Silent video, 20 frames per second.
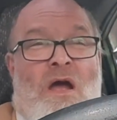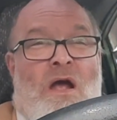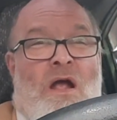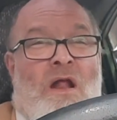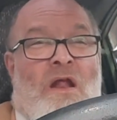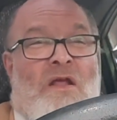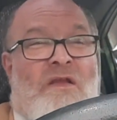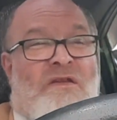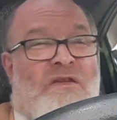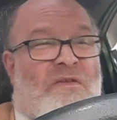
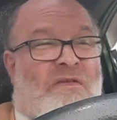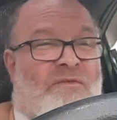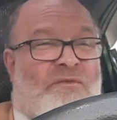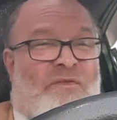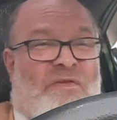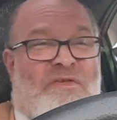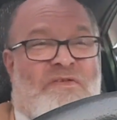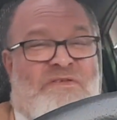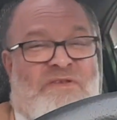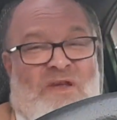This is the
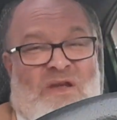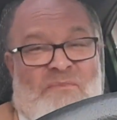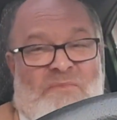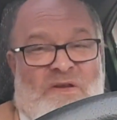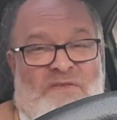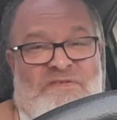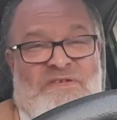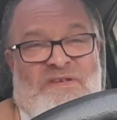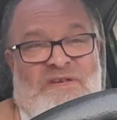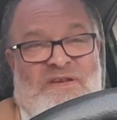first time
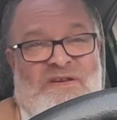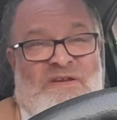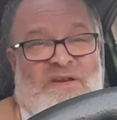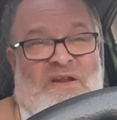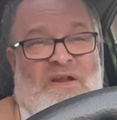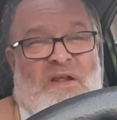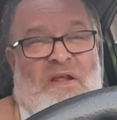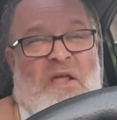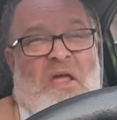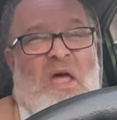I've seen
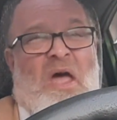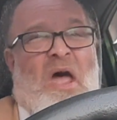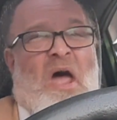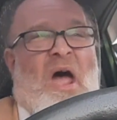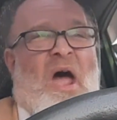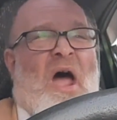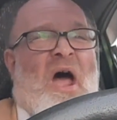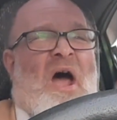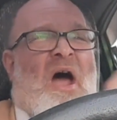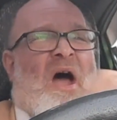it
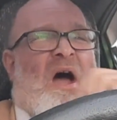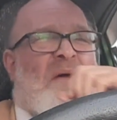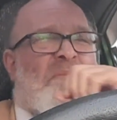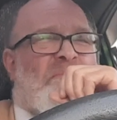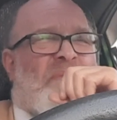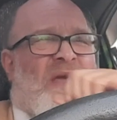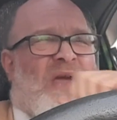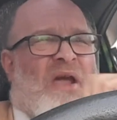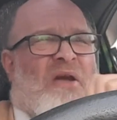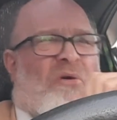
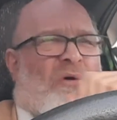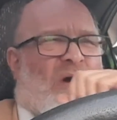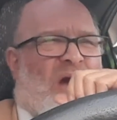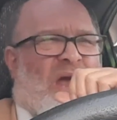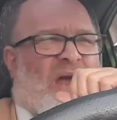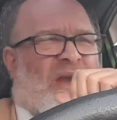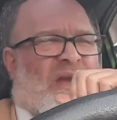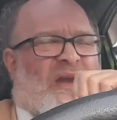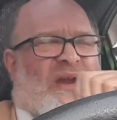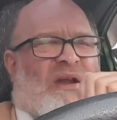be
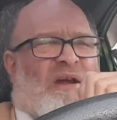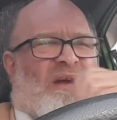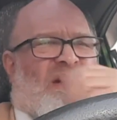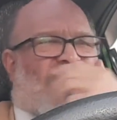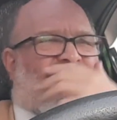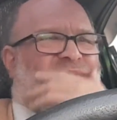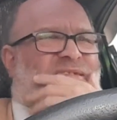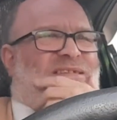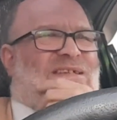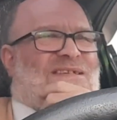quite
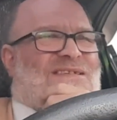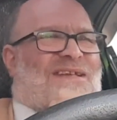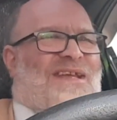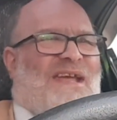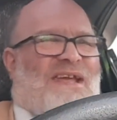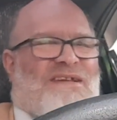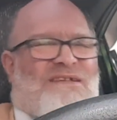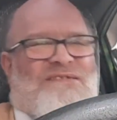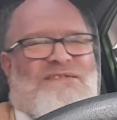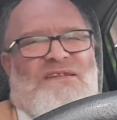this
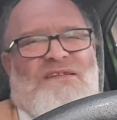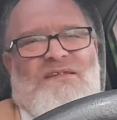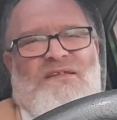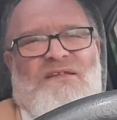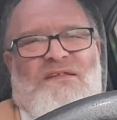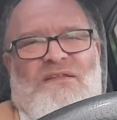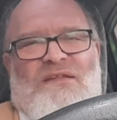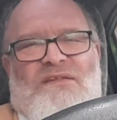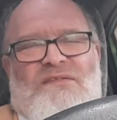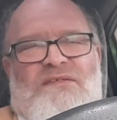hazy
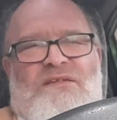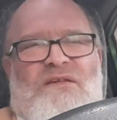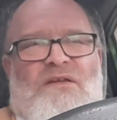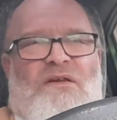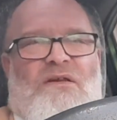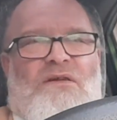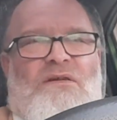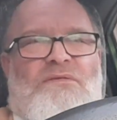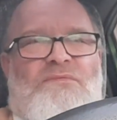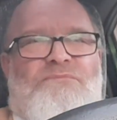this
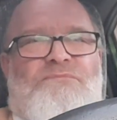year.